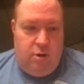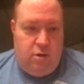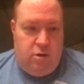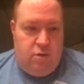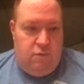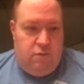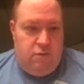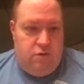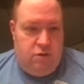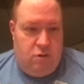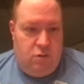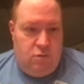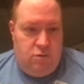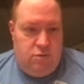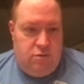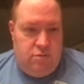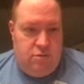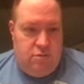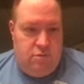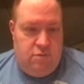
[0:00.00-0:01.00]
you've
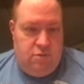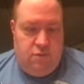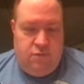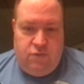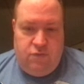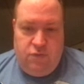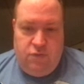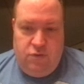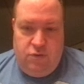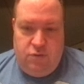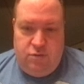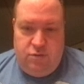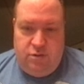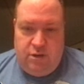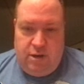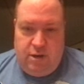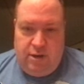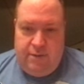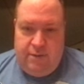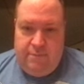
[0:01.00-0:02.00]
chosen for your
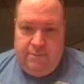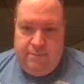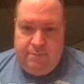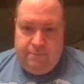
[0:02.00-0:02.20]
side.